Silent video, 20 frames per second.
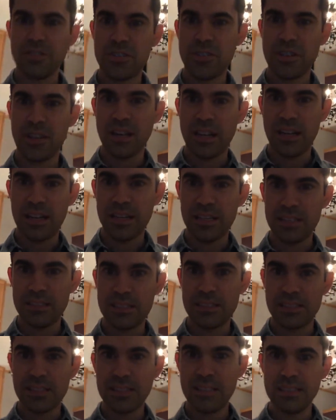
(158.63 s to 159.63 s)
you
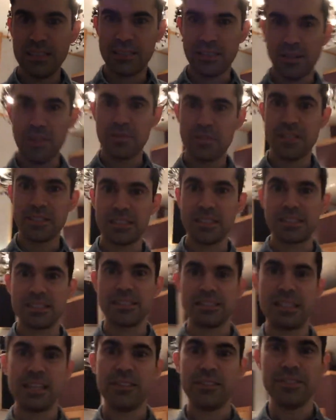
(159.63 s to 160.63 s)
guys. No, this is
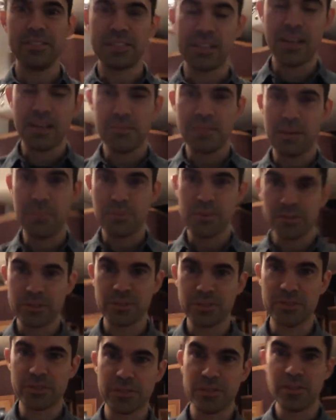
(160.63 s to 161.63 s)
definitely not my
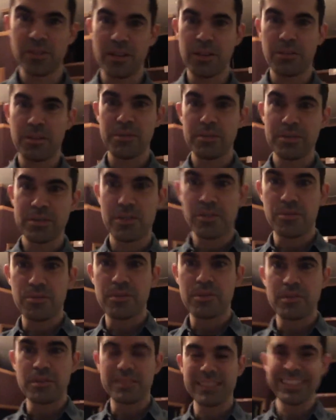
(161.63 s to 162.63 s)
personal studio. I wish it
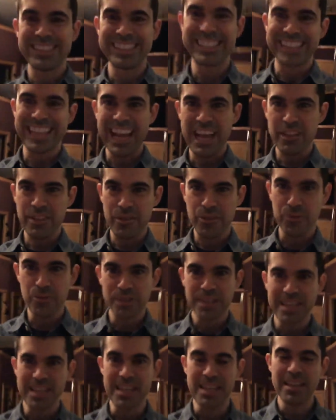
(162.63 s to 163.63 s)
were. This is
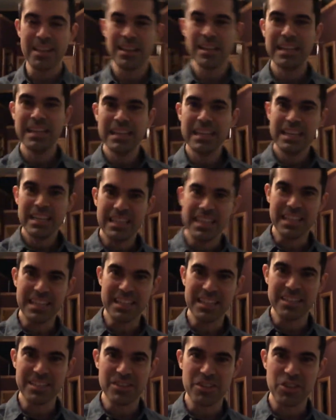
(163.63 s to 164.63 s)
GAT3
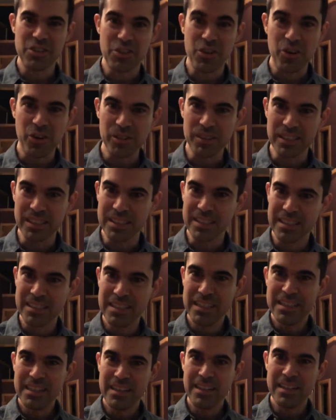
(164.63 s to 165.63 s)
in Charlotte.
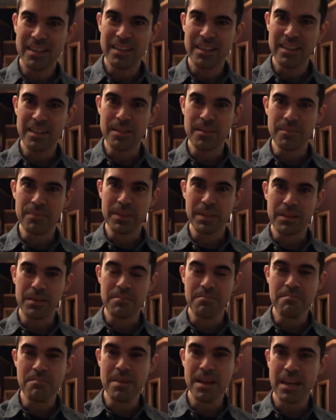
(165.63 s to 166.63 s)
An
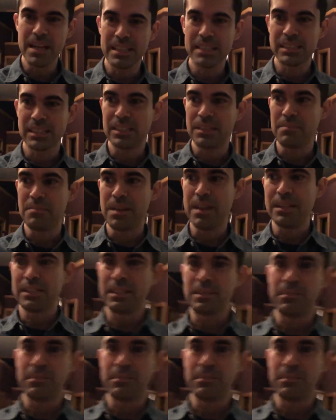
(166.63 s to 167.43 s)
amazing, amazing